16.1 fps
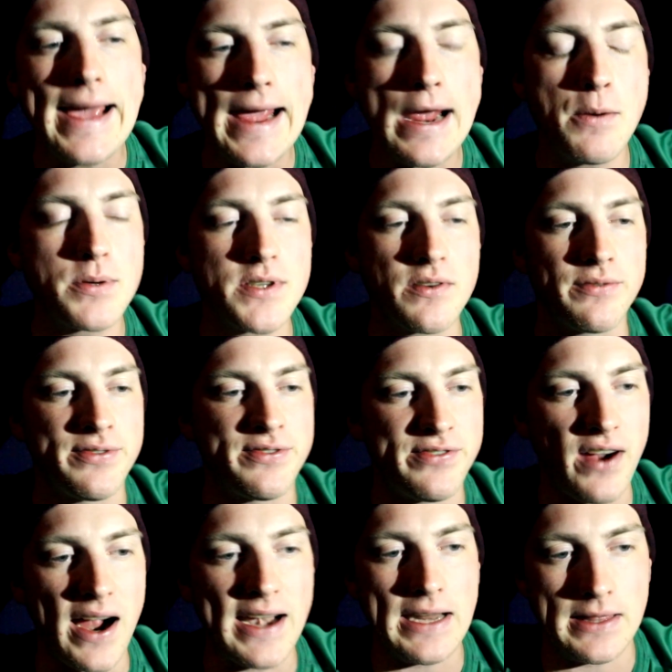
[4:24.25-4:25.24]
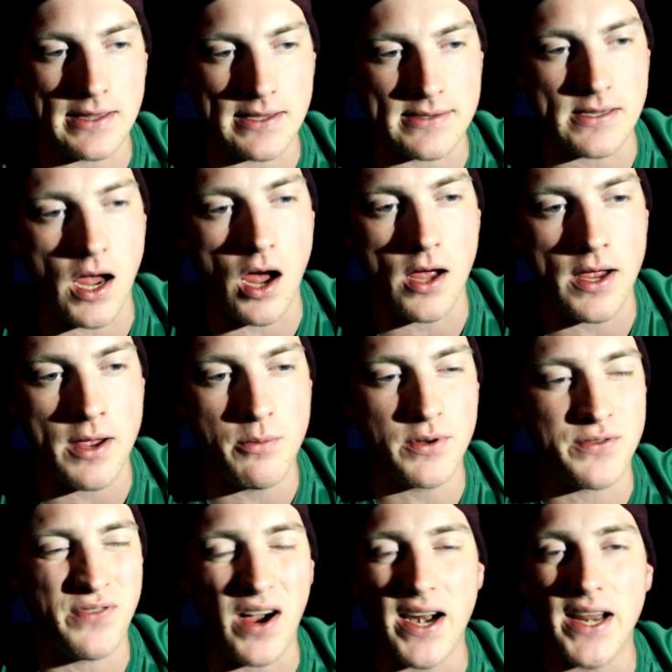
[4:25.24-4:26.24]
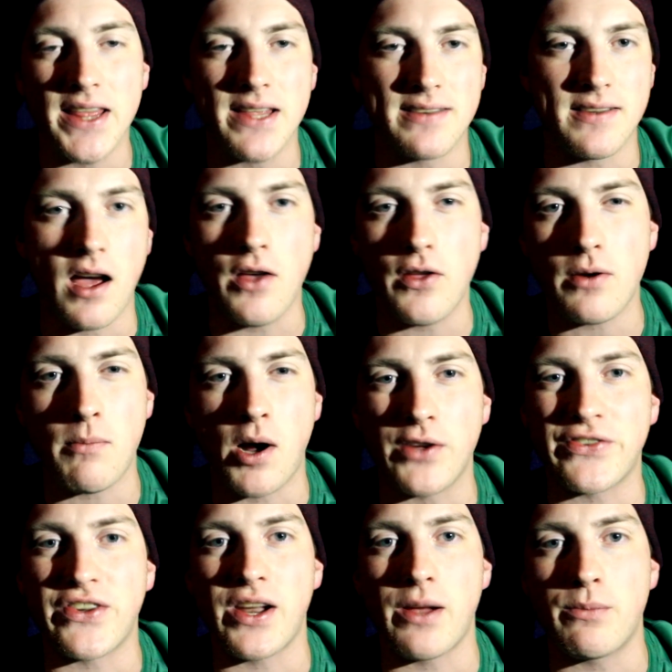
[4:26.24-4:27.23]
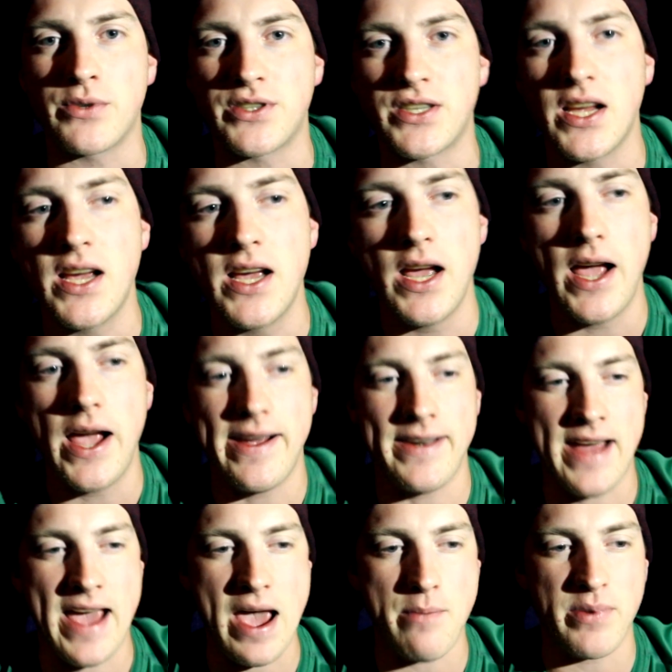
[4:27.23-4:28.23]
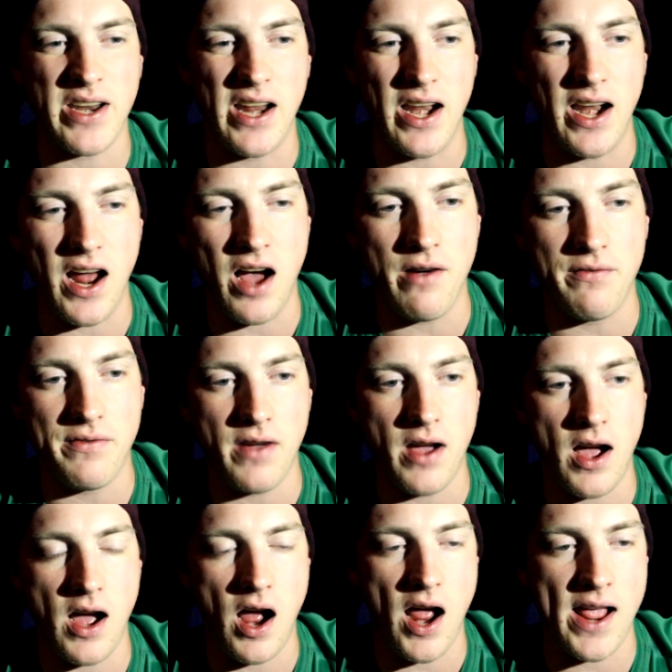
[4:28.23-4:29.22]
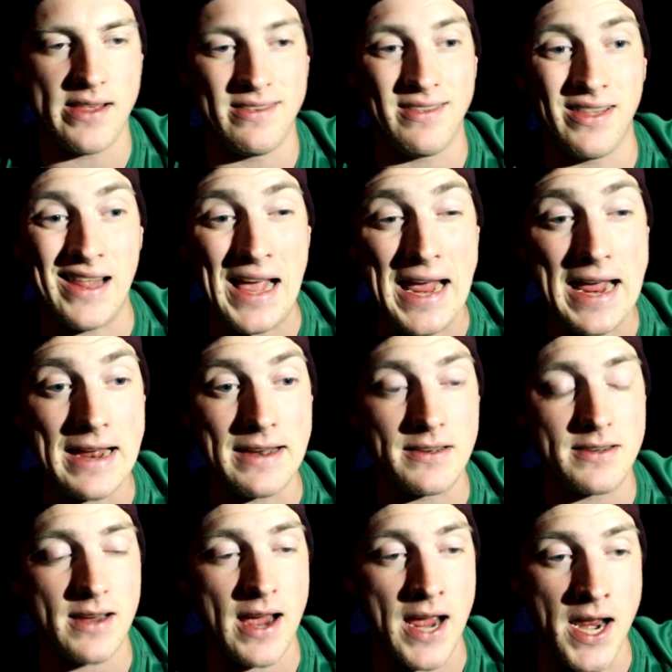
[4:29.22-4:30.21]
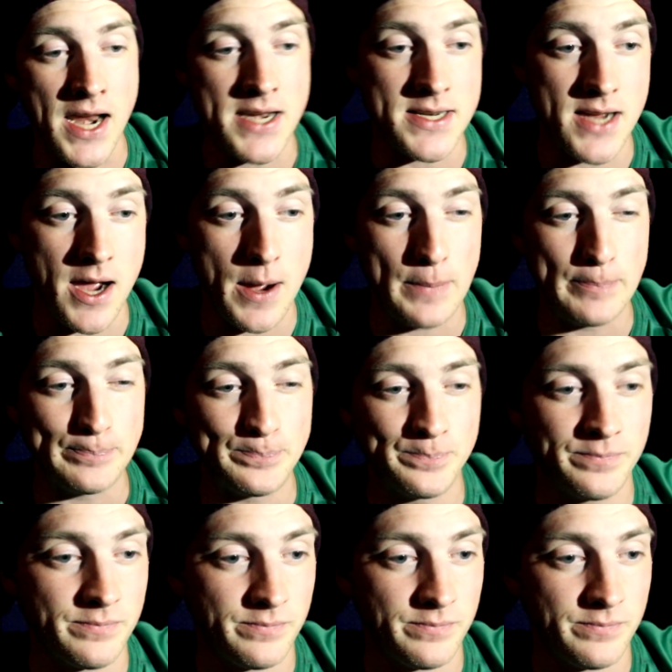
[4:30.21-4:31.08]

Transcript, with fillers: He wasn't fighting this he was fighting this other monster that was inhabitant of uh, his land and um,